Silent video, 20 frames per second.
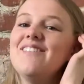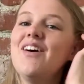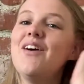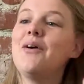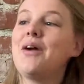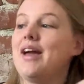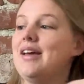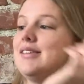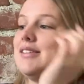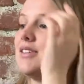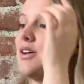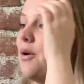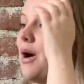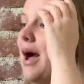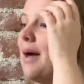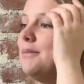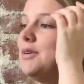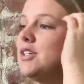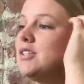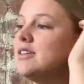Okay, so
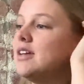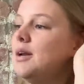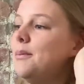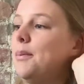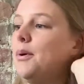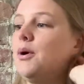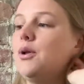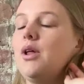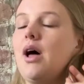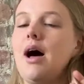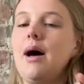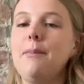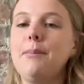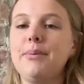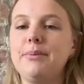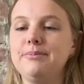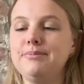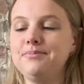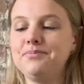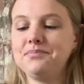I'm just going to pull up
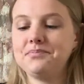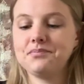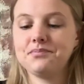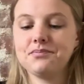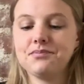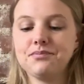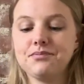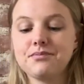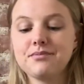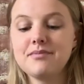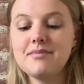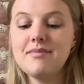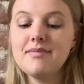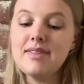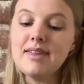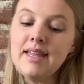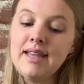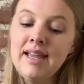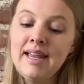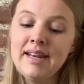
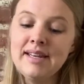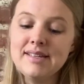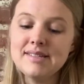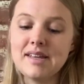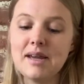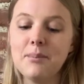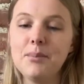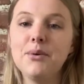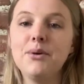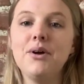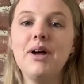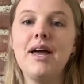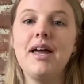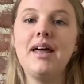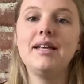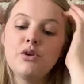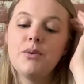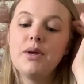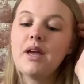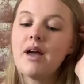an example.
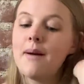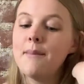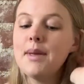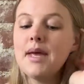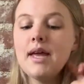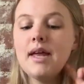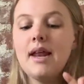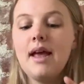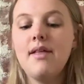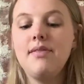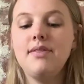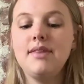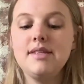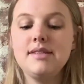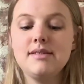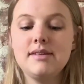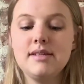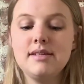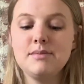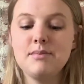So we come in and
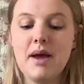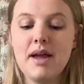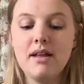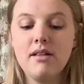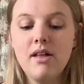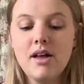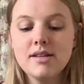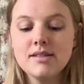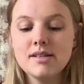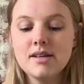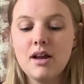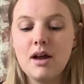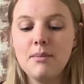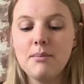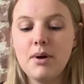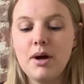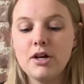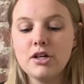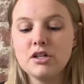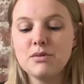this is my closet on
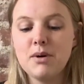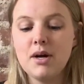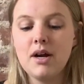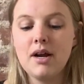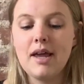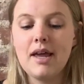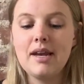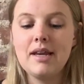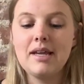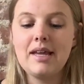Poshmark. And